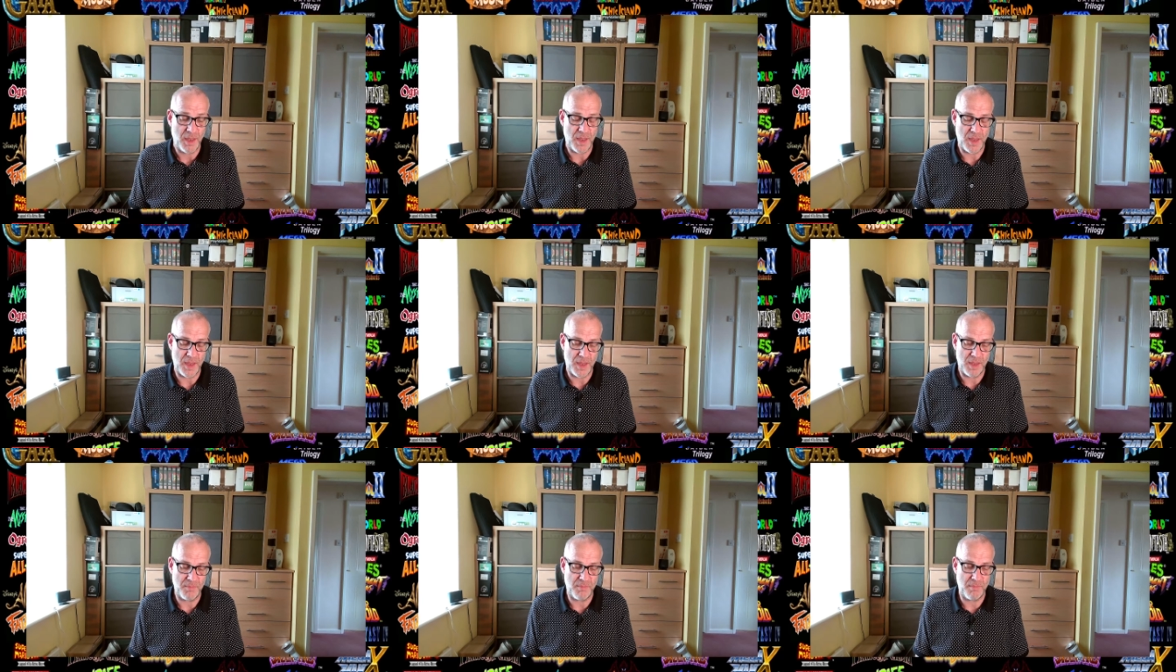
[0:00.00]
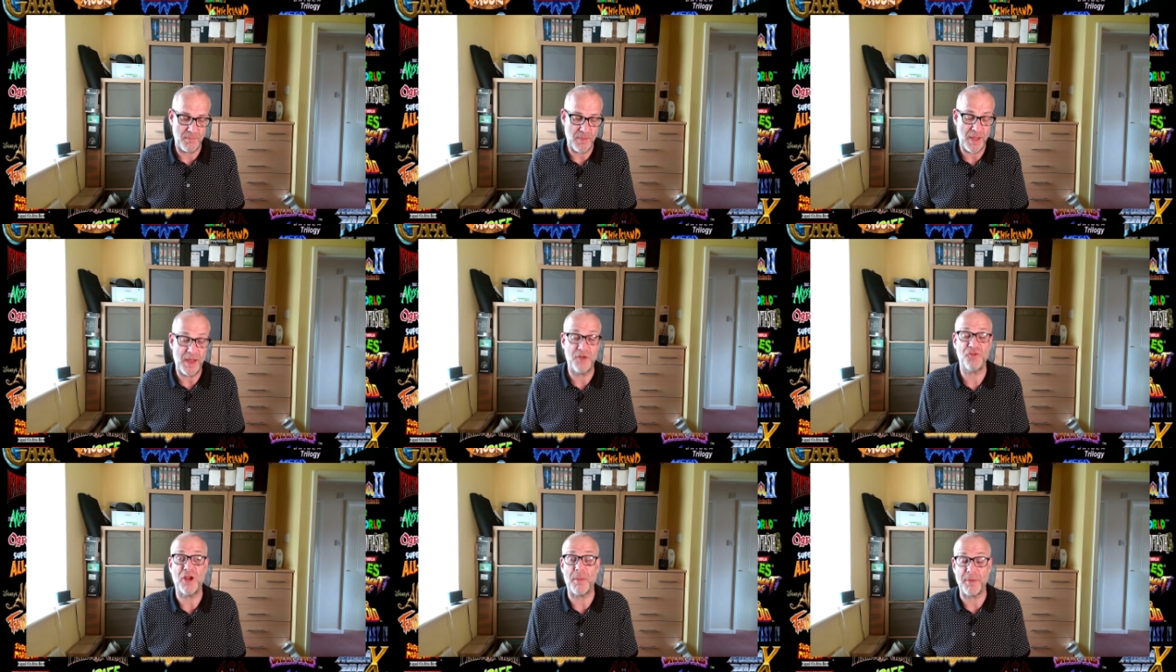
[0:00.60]

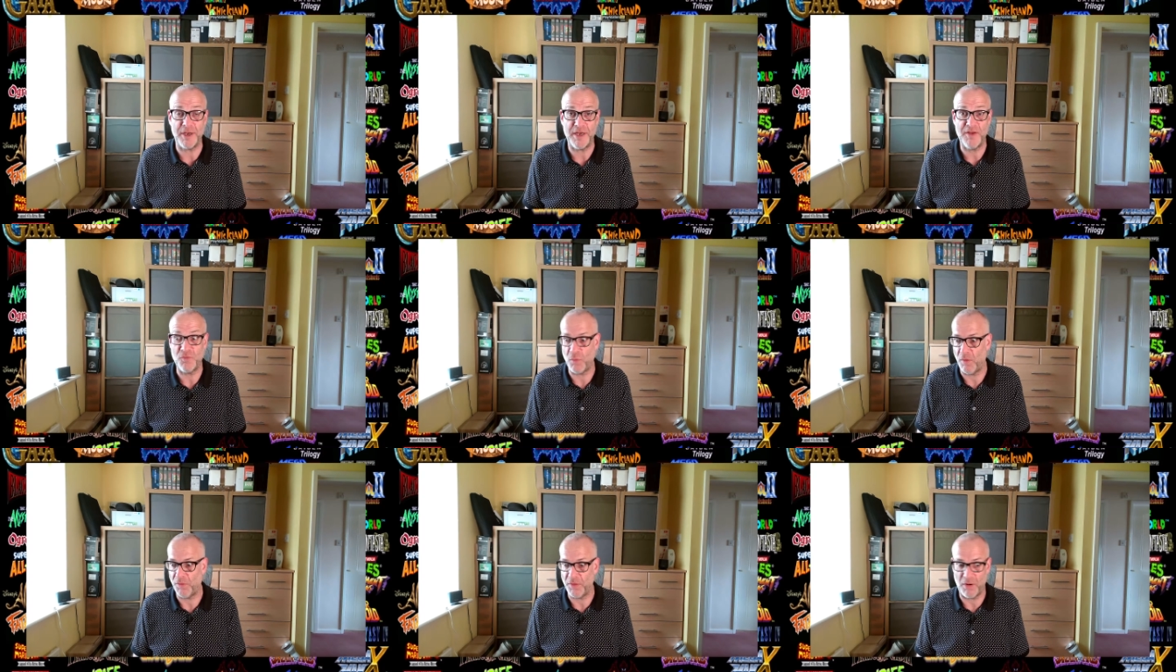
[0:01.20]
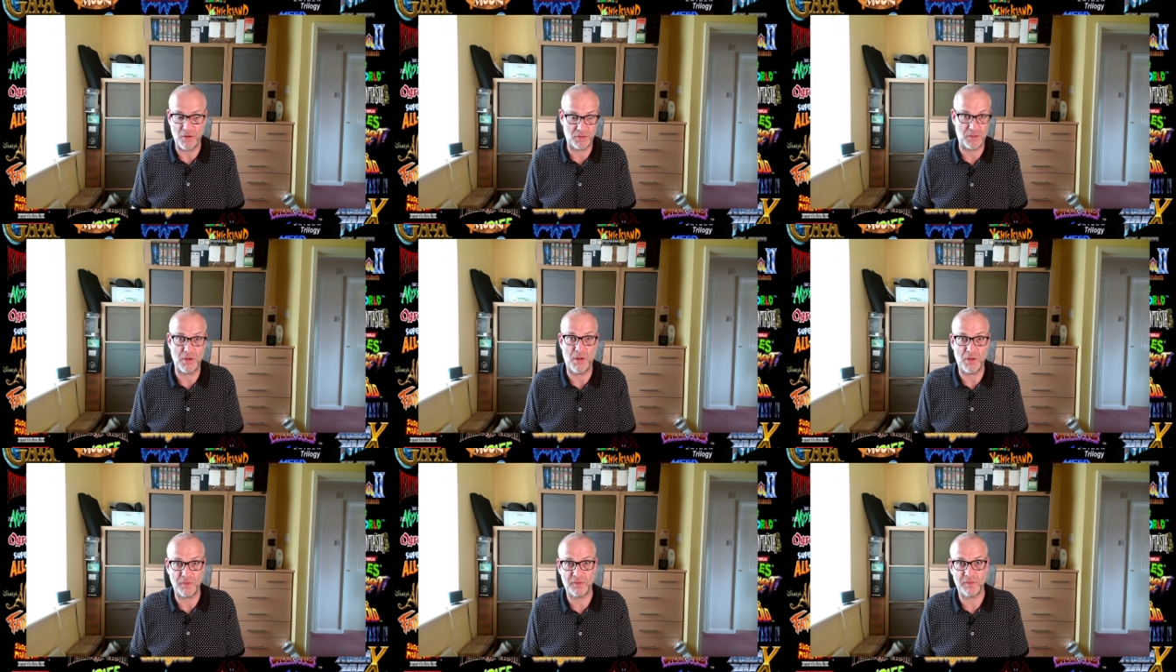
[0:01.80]
Japanese one that I'd
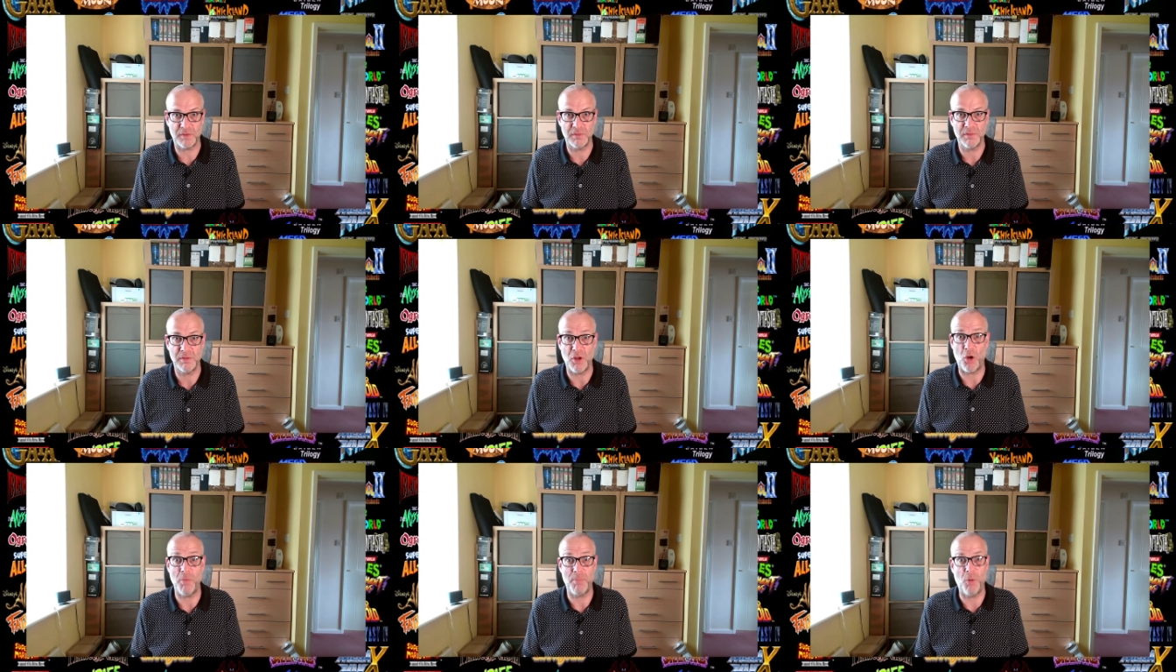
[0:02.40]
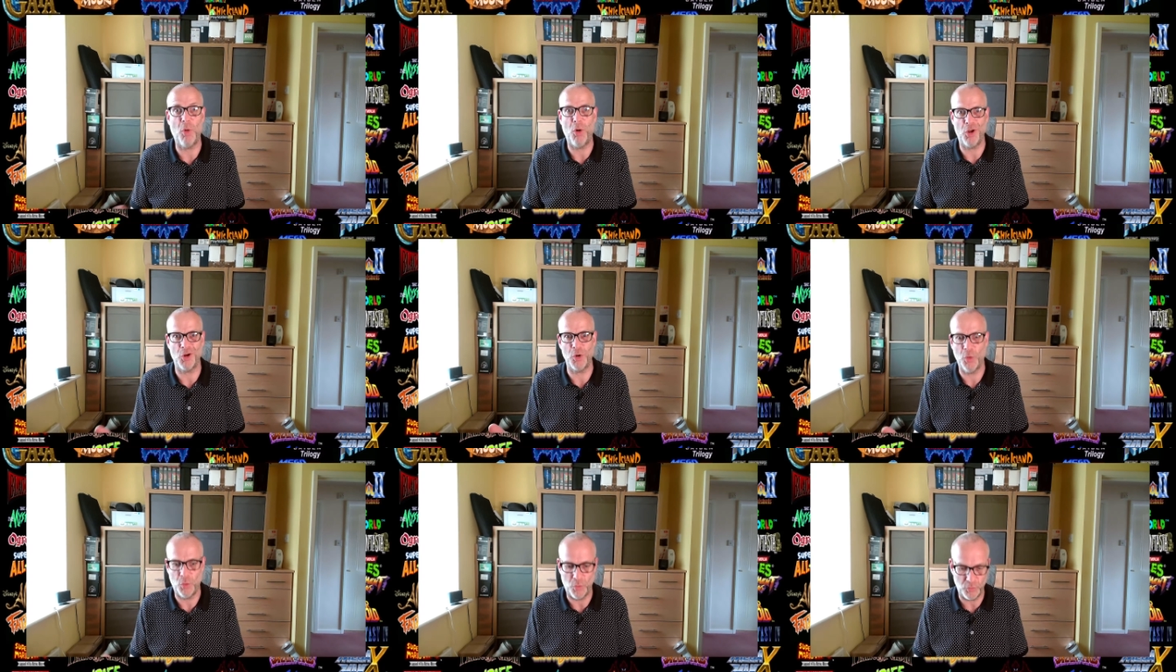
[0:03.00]
got, that I bought on
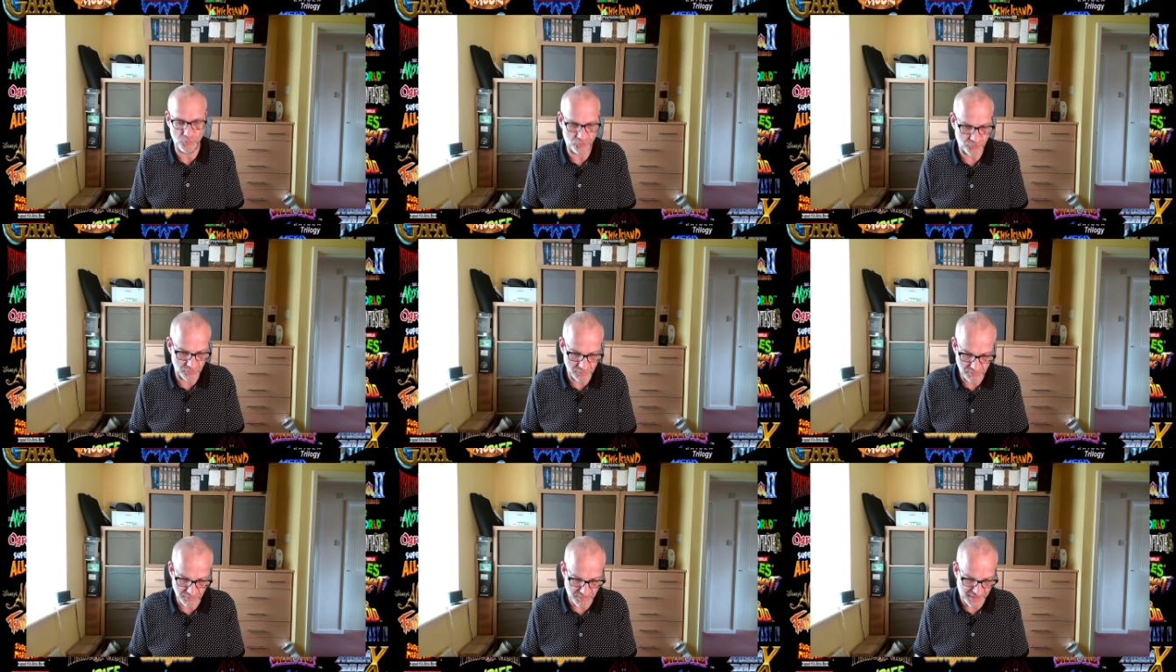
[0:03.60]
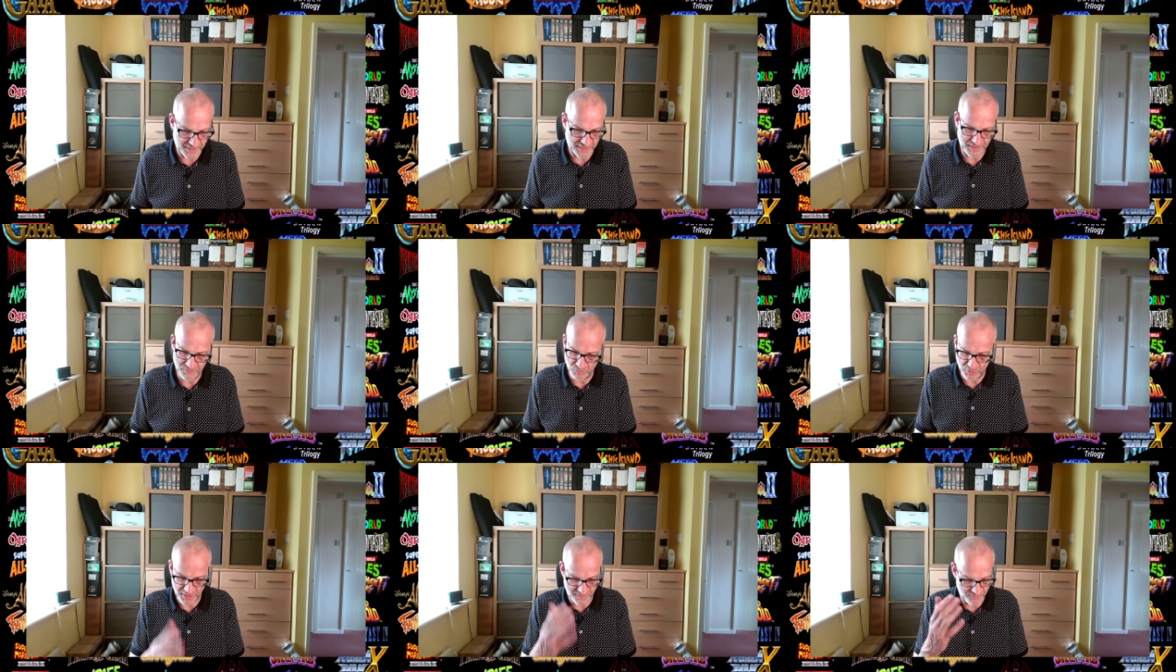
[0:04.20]
launch back
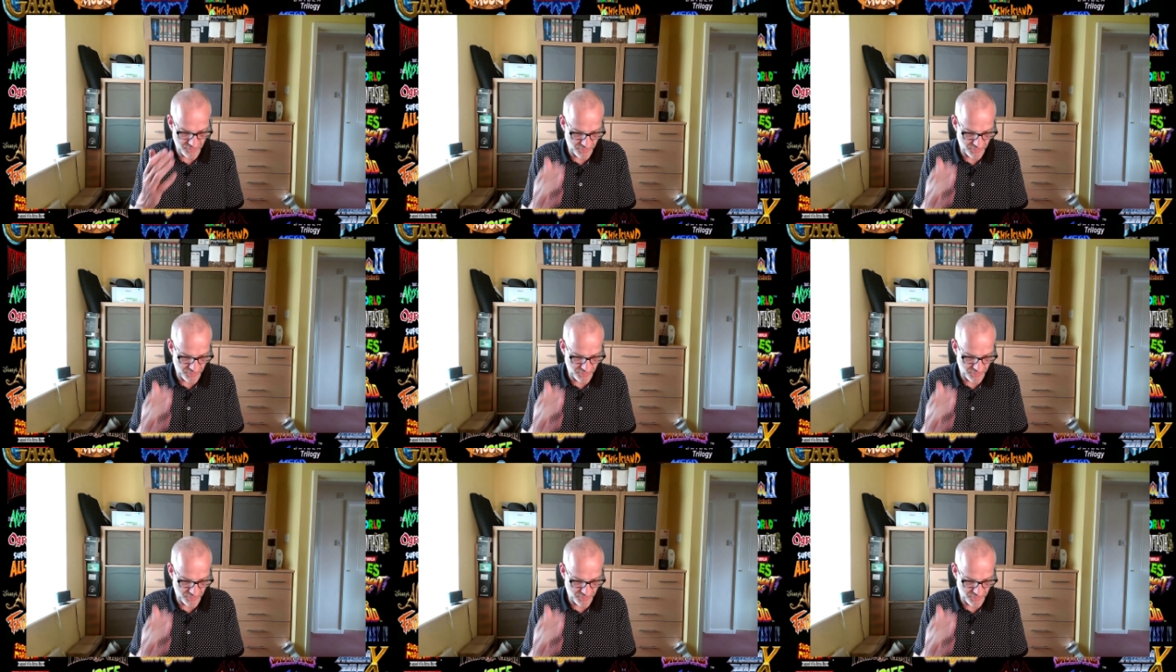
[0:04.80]
in whenever it